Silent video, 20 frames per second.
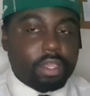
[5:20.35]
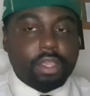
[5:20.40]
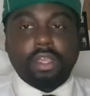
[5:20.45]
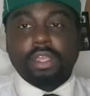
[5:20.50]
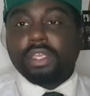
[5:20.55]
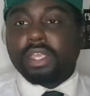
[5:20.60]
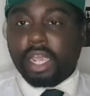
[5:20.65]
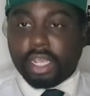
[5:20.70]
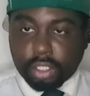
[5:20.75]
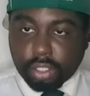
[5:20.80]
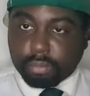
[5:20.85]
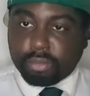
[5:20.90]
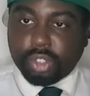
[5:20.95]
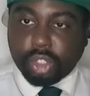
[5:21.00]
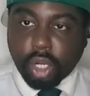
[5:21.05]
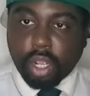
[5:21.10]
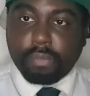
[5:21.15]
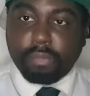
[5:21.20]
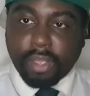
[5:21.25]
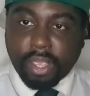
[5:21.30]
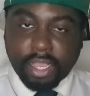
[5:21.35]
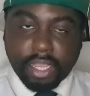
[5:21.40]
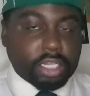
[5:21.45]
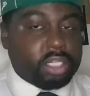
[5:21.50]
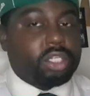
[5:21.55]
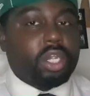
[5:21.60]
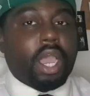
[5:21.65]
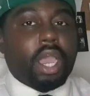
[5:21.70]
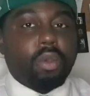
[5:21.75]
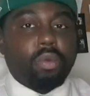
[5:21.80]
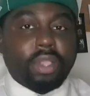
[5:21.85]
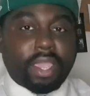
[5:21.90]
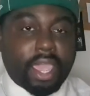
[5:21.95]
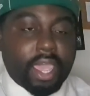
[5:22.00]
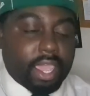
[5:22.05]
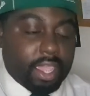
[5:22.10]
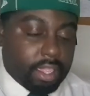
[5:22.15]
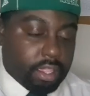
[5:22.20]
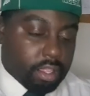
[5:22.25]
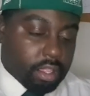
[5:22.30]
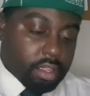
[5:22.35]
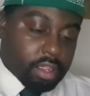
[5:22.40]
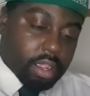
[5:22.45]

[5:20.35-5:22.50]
Yes, I'm showing my age. I don't care.